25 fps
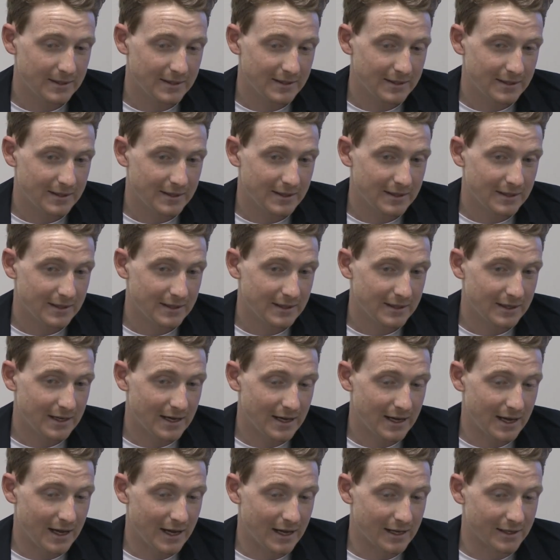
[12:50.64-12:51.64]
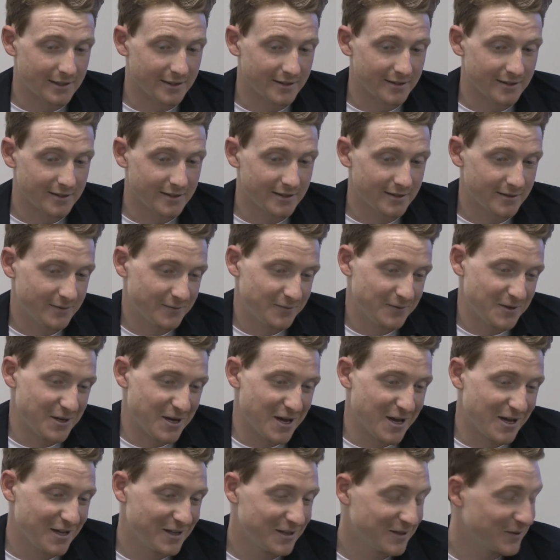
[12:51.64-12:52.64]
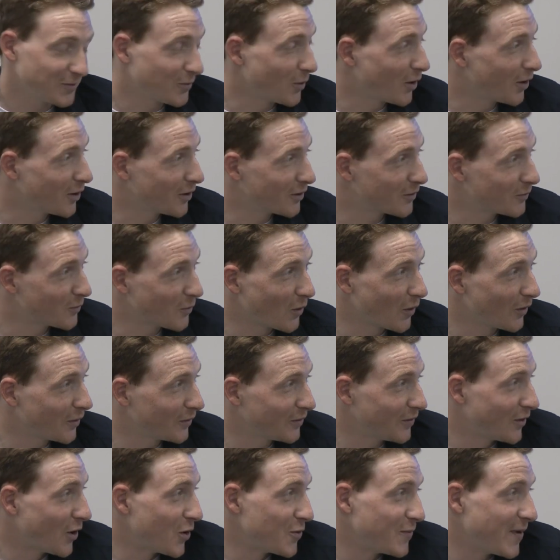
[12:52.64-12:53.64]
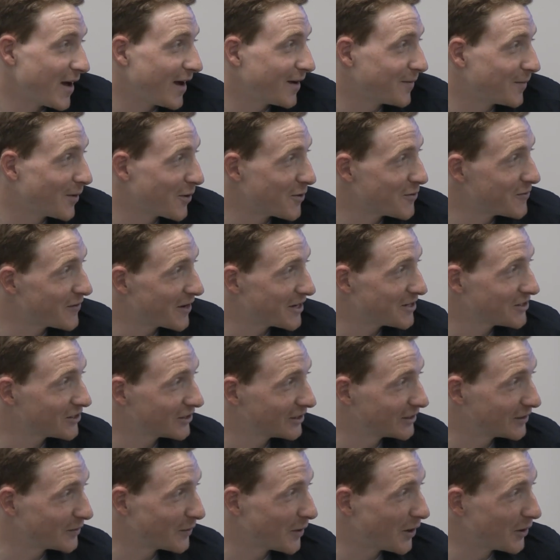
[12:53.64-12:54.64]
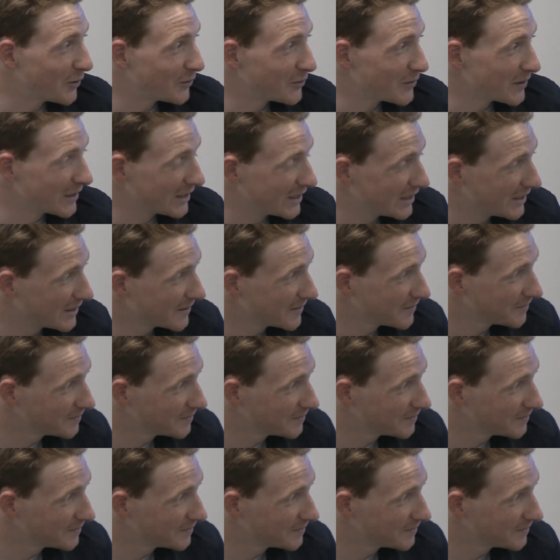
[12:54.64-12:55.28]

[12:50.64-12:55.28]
yep. And, yeah, what, a, what no better motivation in the world, really.